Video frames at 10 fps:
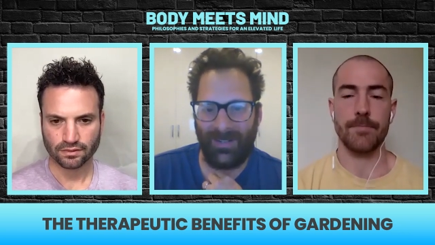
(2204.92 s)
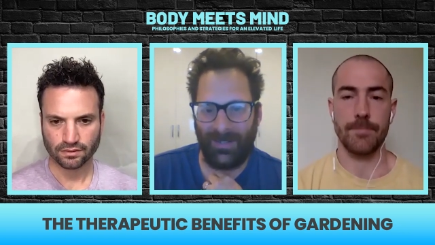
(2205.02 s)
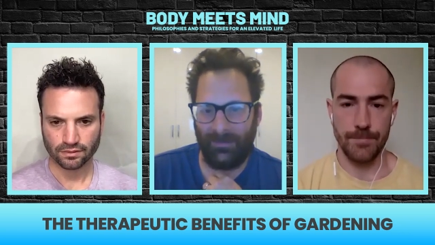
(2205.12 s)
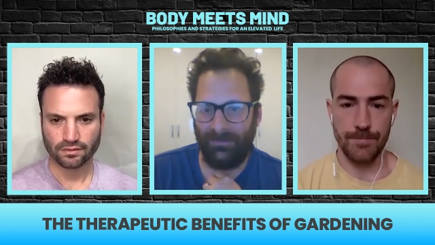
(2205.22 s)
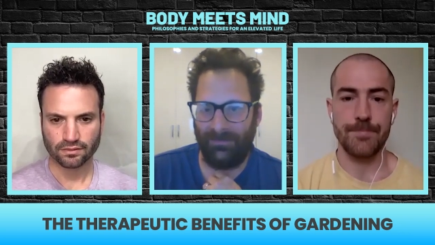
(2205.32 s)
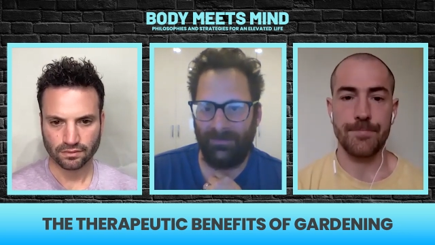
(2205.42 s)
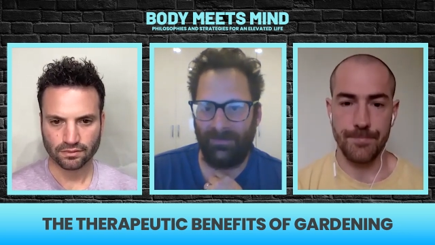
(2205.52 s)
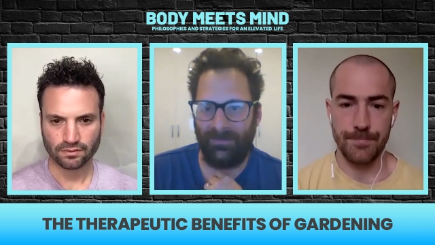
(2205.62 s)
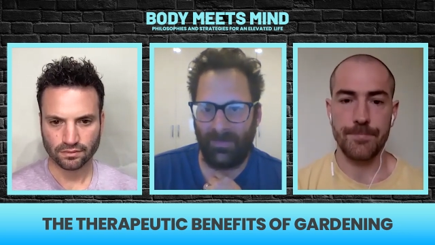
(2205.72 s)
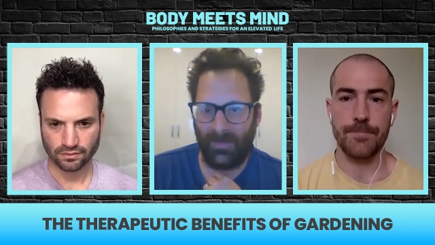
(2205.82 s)

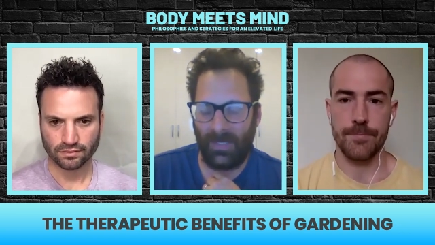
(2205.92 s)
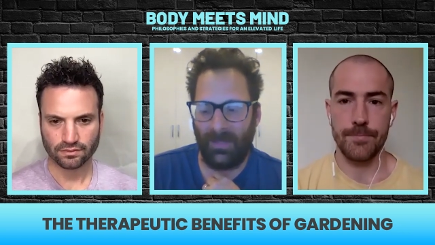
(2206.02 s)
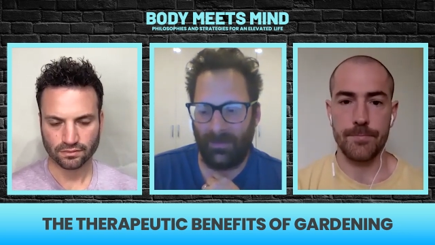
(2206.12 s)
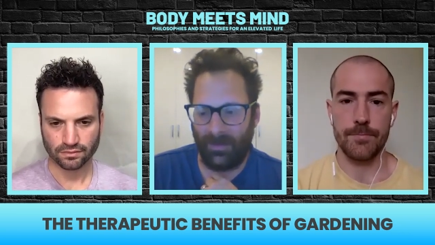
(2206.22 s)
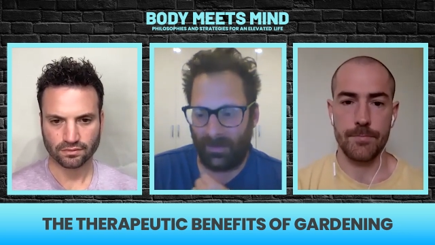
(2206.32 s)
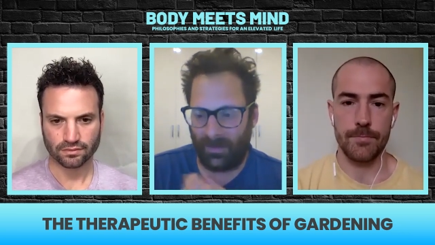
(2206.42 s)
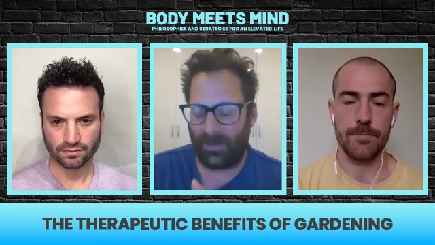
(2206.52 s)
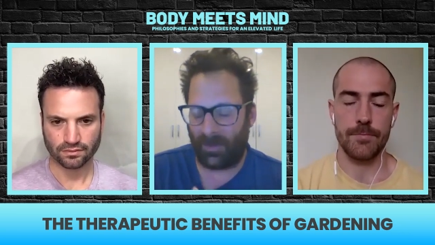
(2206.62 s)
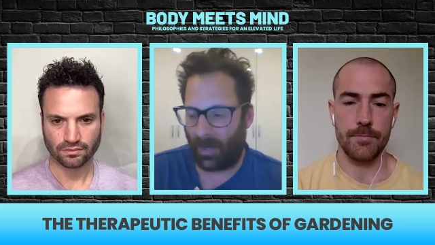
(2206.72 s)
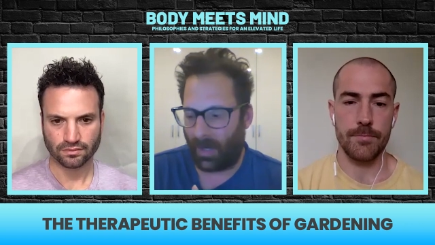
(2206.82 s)
Speaker 1: um,
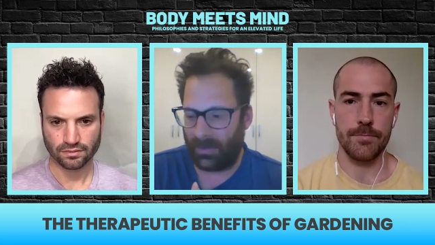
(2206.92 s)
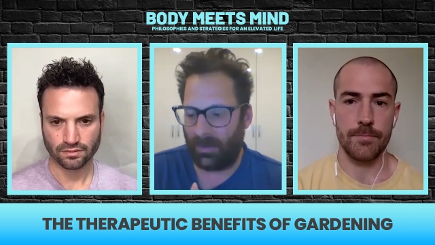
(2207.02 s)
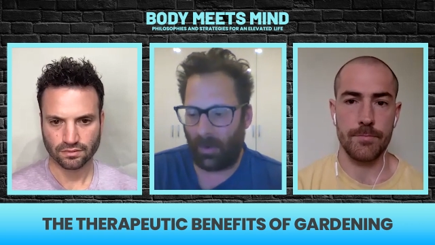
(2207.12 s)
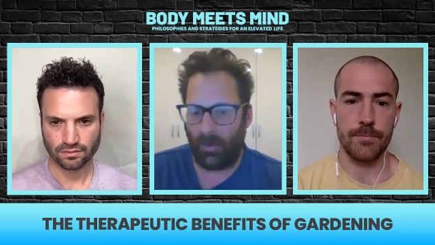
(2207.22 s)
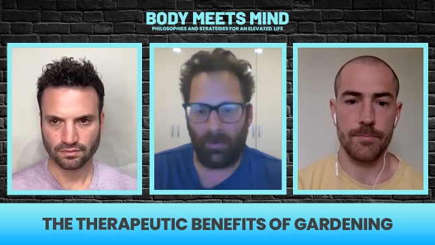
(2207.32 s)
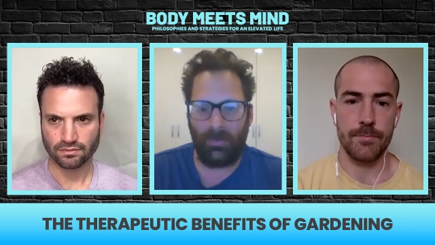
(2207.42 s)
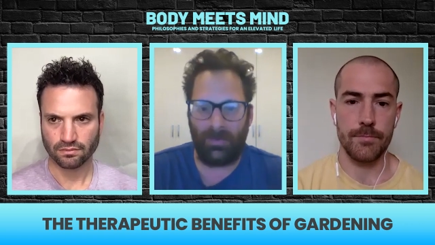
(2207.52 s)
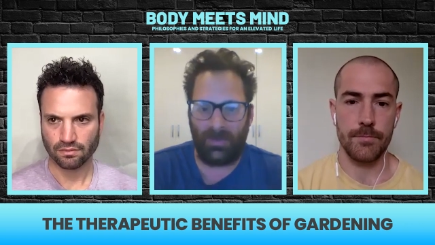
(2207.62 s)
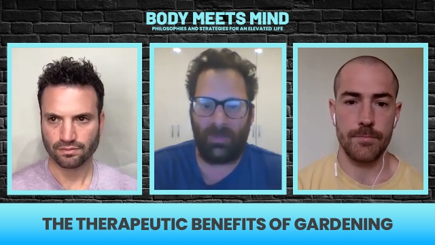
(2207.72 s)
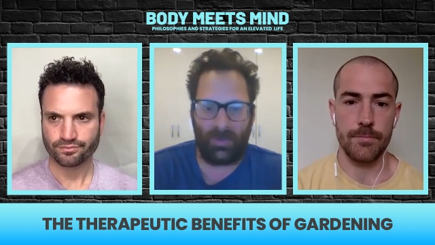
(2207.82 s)
so I know
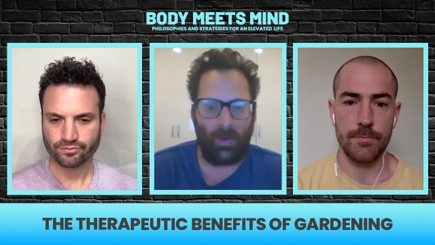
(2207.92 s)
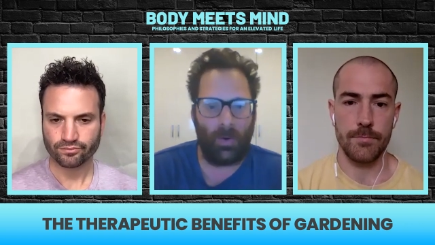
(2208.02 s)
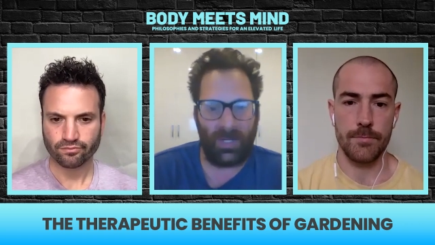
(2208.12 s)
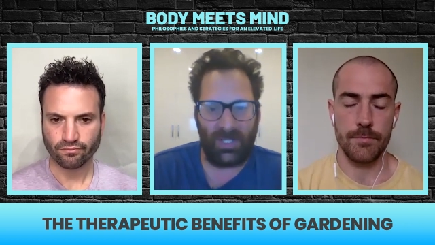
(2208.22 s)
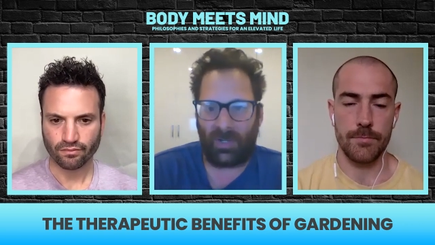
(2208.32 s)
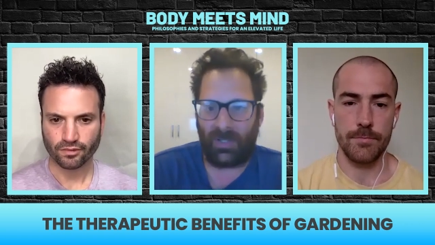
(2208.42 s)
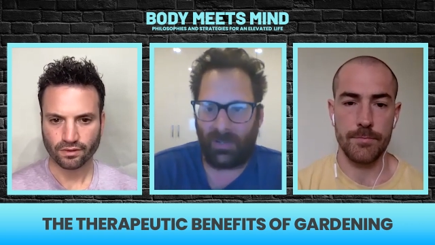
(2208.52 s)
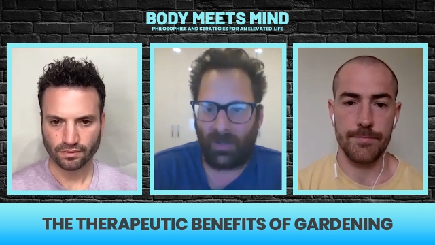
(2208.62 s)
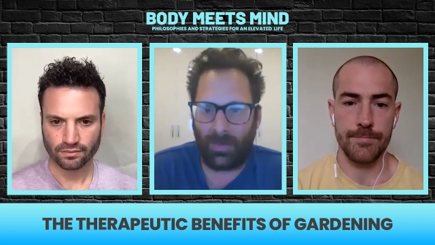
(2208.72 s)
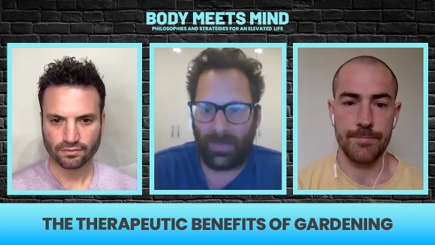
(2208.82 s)
you're, you're always trying
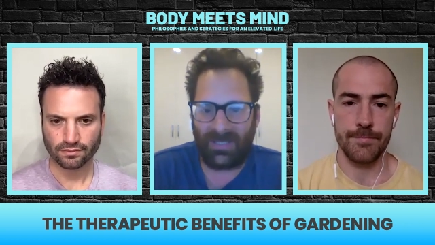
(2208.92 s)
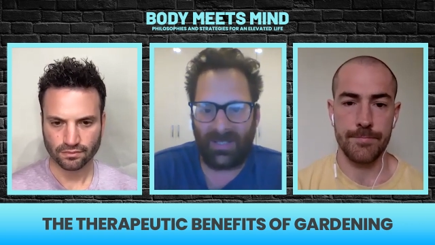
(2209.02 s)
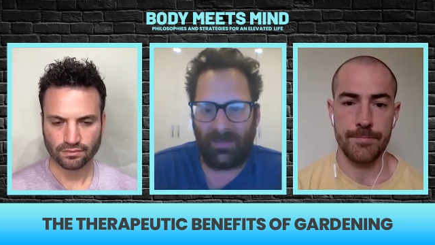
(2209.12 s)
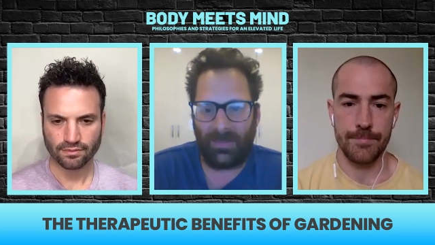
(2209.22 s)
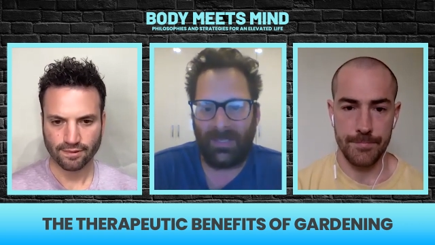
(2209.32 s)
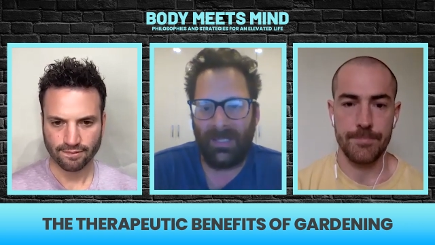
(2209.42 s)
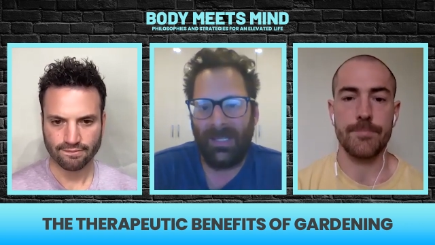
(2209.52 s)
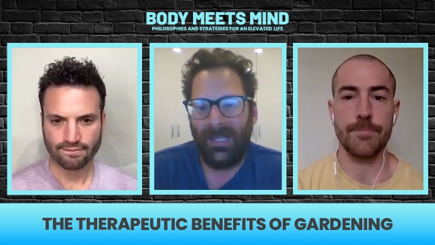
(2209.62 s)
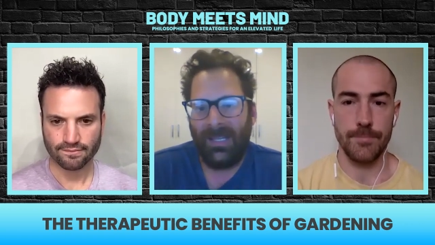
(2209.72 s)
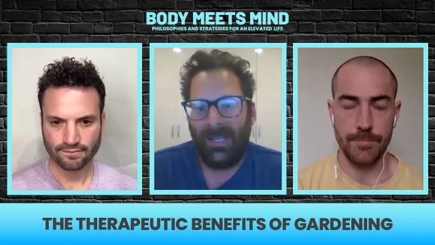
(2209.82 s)
to lobby to government.
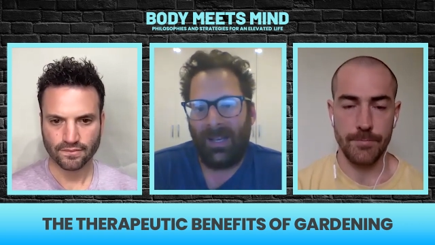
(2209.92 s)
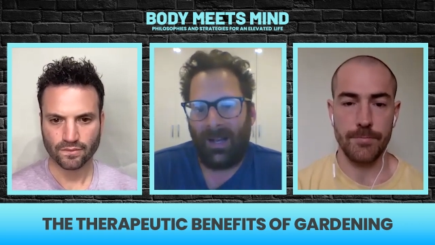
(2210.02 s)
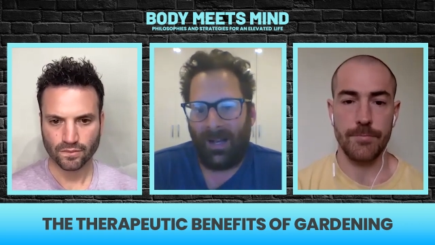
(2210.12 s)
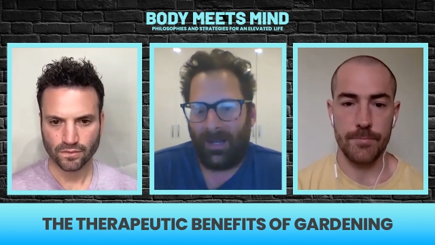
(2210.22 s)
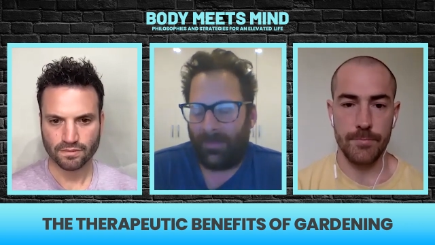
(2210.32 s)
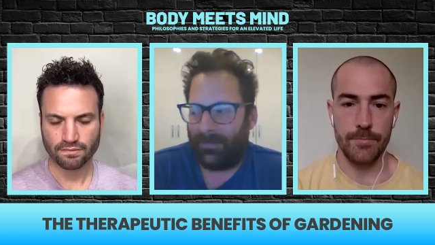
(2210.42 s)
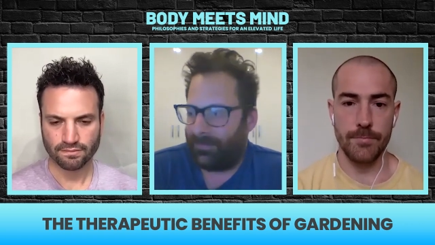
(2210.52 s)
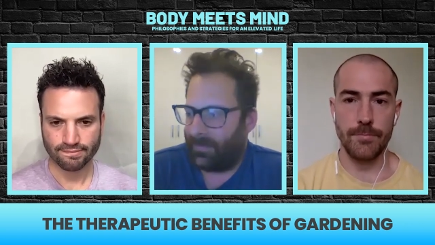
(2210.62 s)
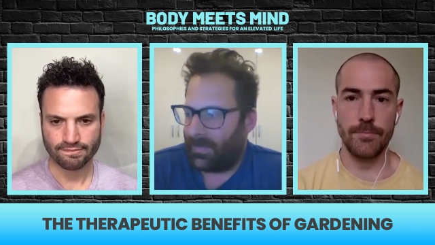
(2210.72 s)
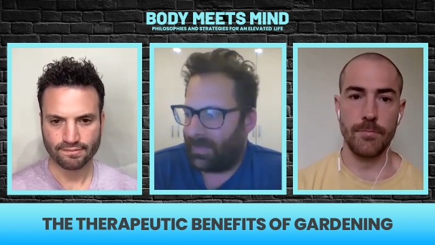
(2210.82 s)

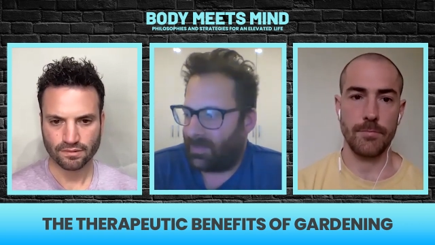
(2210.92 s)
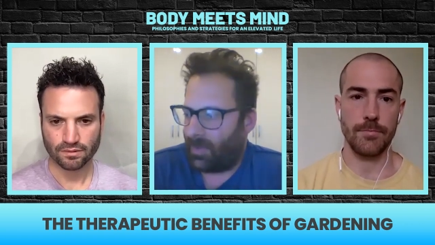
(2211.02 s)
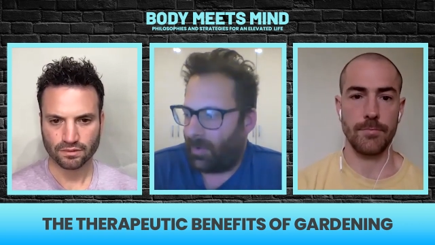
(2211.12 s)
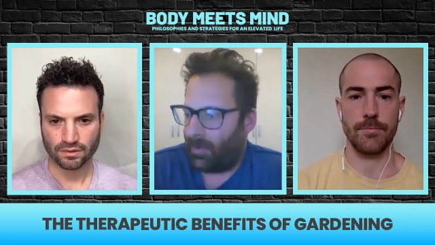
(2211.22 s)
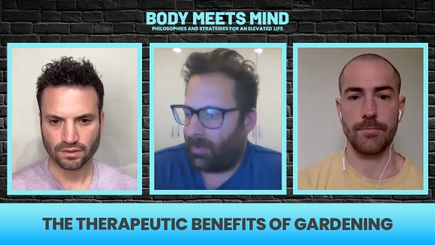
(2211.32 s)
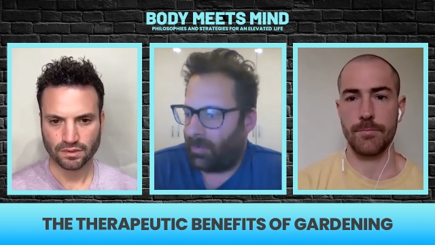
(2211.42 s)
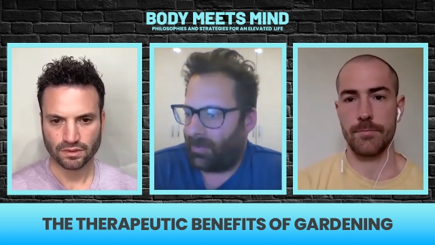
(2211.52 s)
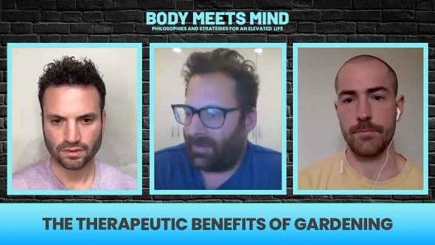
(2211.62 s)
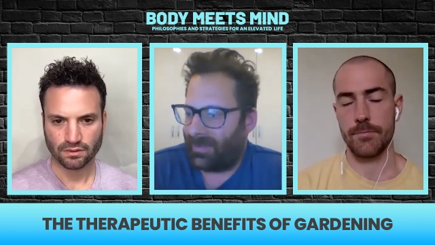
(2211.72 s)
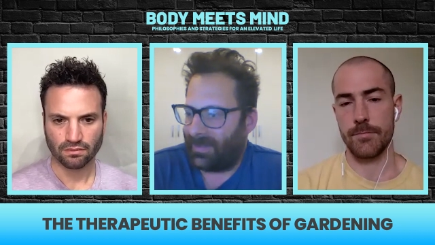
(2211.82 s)
Um, so
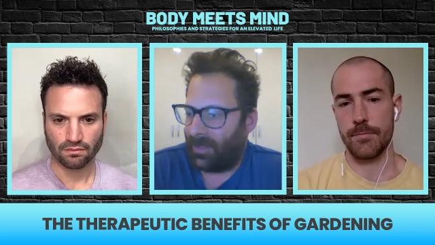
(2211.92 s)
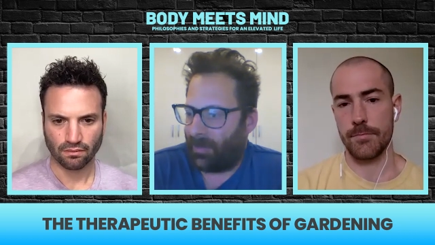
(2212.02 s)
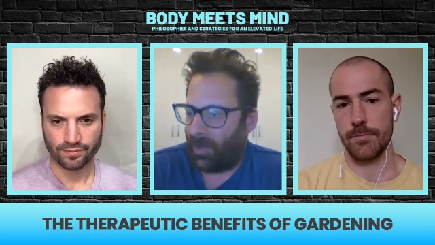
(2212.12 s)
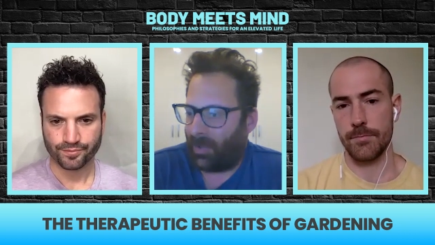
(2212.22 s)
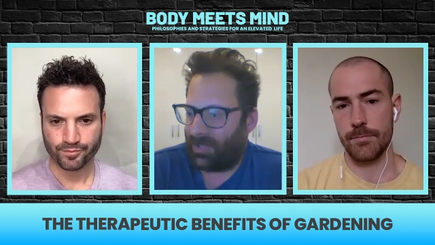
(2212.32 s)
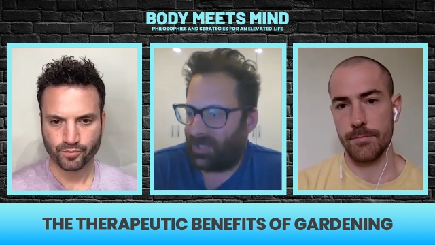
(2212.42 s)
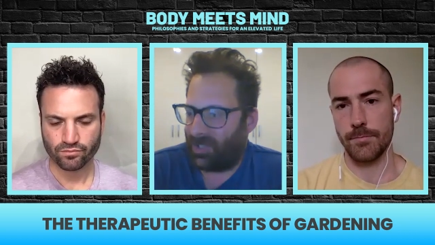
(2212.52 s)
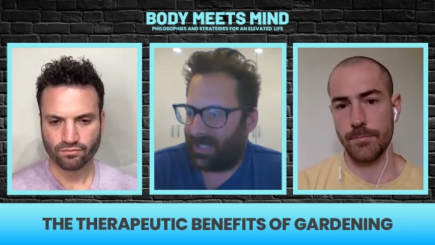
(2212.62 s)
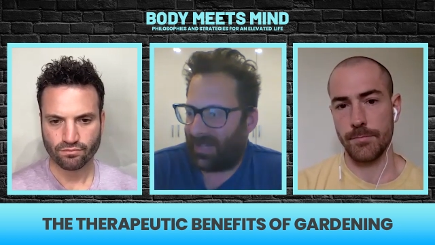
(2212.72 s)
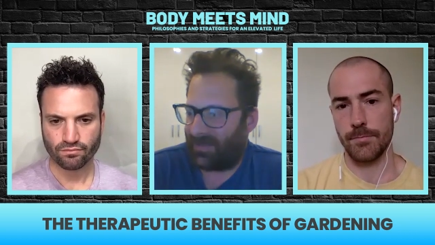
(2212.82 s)
you know,
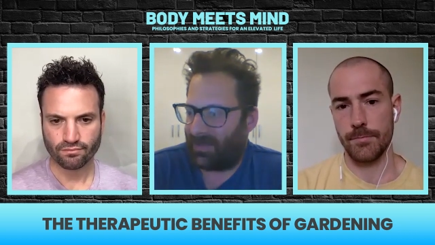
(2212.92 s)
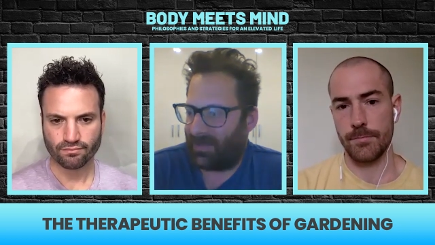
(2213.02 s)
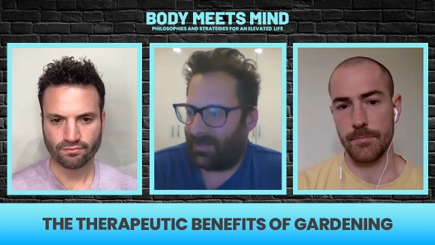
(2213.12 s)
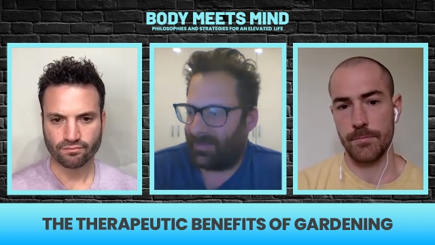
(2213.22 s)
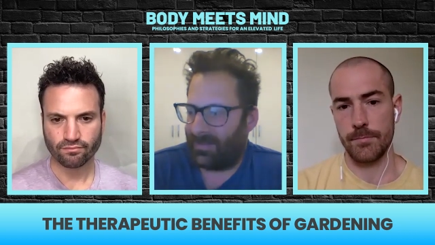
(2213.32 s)
politicians have to.